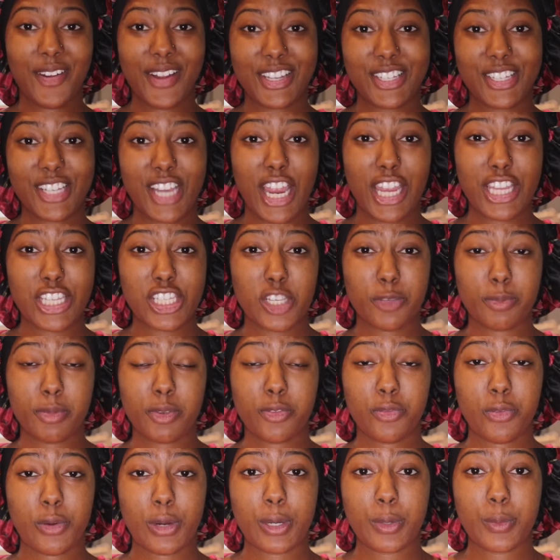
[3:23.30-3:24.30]
you guys, so
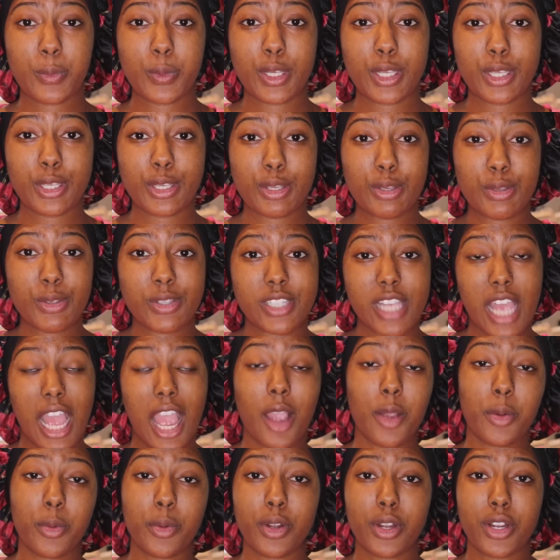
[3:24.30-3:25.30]
before we use
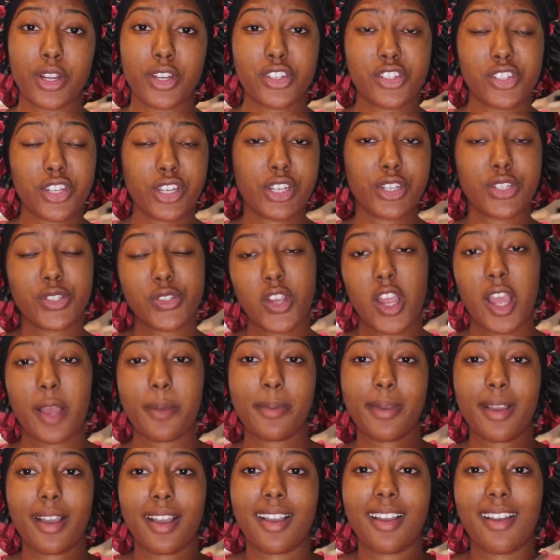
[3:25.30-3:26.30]
our sugar scrub
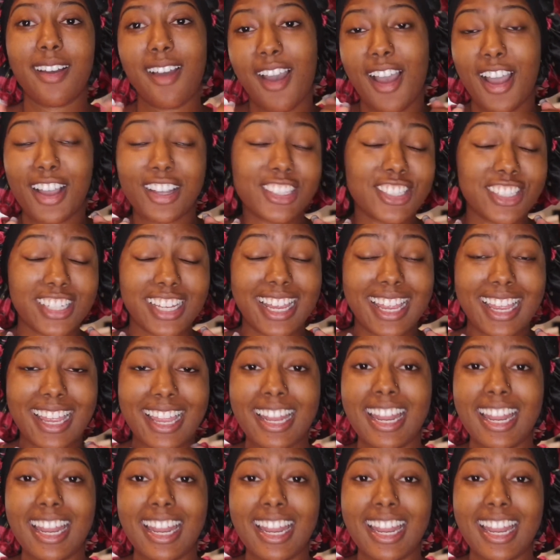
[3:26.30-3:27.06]
concoction,